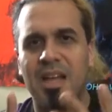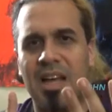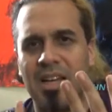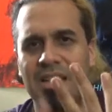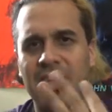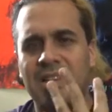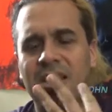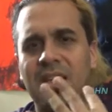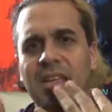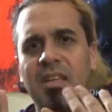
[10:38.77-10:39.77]
and then
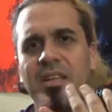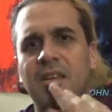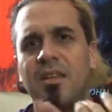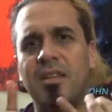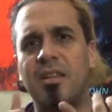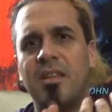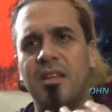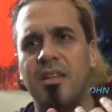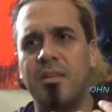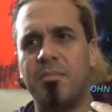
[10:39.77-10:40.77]
the
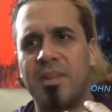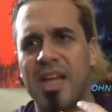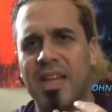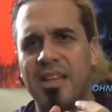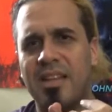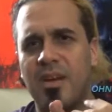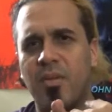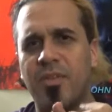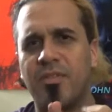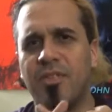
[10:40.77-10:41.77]
the planet
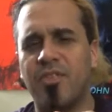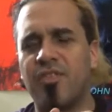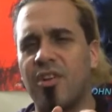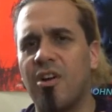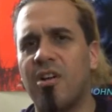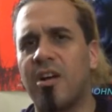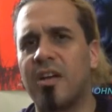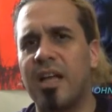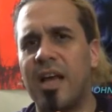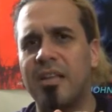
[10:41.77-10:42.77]
that we first start
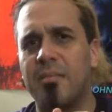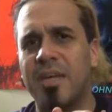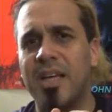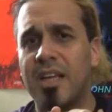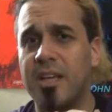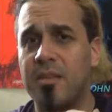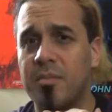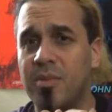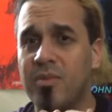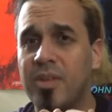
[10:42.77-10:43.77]
on at the beginning of the
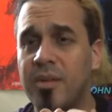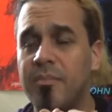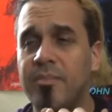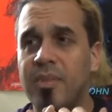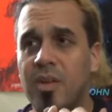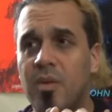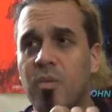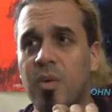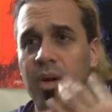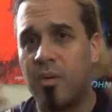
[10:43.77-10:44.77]
movie,
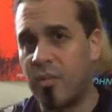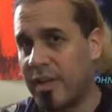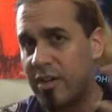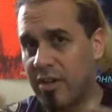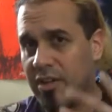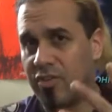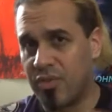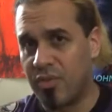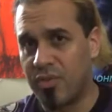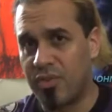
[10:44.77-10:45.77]
where we are
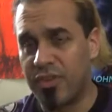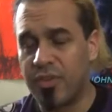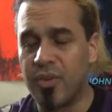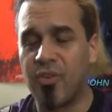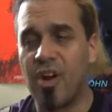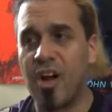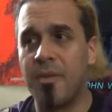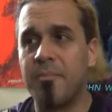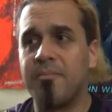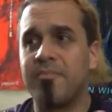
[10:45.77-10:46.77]
introduced to Unicron.
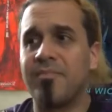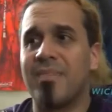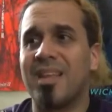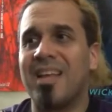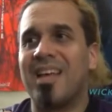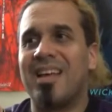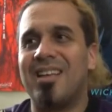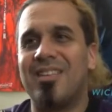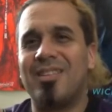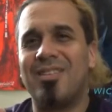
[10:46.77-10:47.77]

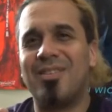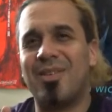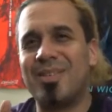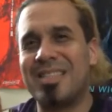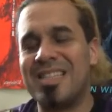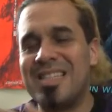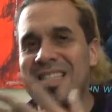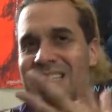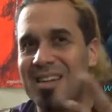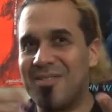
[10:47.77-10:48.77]
So it's
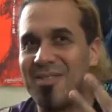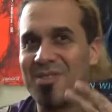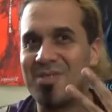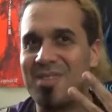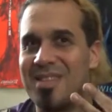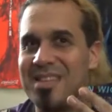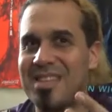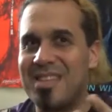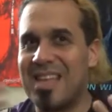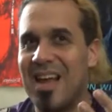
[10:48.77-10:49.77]
never
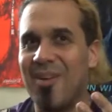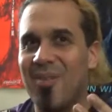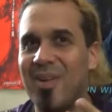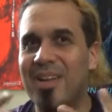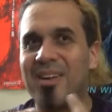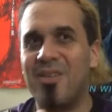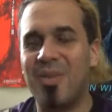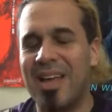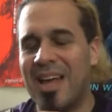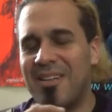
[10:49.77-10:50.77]
that weird.
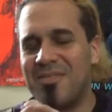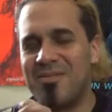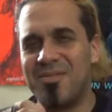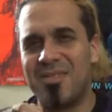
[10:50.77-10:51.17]
We have